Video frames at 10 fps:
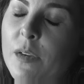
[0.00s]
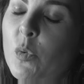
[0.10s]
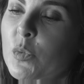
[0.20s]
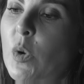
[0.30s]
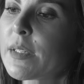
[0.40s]
there
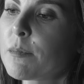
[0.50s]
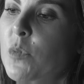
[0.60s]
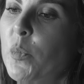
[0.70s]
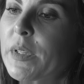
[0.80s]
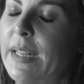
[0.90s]
was one
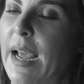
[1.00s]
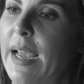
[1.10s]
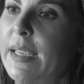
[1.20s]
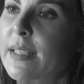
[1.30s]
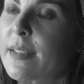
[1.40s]
moment that
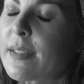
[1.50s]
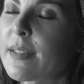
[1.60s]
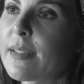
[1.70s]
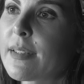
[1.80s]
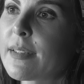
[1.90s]
I
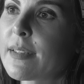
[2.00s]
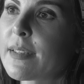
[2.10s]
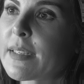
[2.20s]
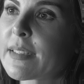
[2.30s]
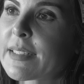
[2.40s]

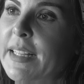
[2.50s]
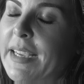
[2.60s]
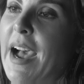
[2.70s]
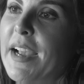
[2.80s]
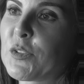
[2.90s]
click
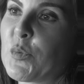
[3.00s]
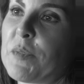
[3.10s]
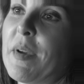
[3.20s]
eyes with